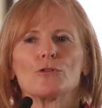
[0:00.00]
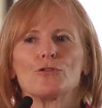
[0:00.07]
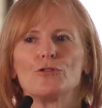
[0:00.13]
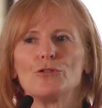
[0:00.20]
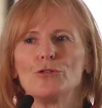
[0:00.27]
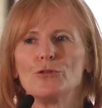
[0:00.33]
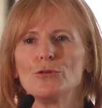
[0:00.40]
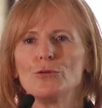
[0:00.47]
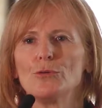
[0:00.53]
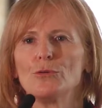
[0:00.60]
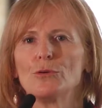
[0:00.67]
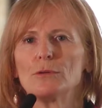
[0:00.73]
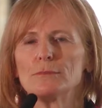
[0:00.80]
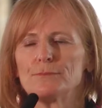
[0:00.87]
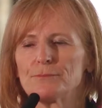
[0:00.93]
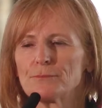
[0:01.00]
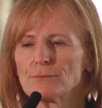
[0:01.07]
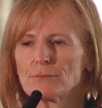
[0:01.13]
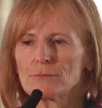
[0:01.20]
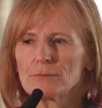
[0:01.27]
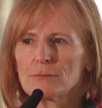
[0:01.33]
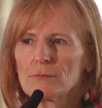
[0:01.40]
to
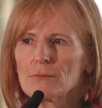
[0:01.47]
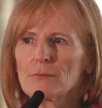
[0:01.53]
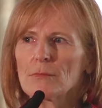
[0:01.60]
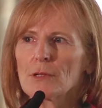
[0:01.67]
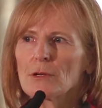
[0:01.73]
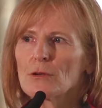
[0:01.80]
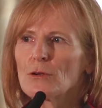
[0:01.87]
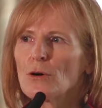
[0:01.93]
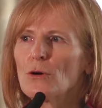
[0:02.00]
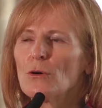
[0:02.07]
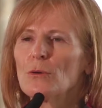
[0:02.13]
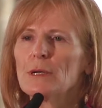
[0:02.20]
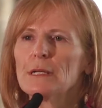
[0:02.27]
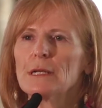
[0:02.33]
go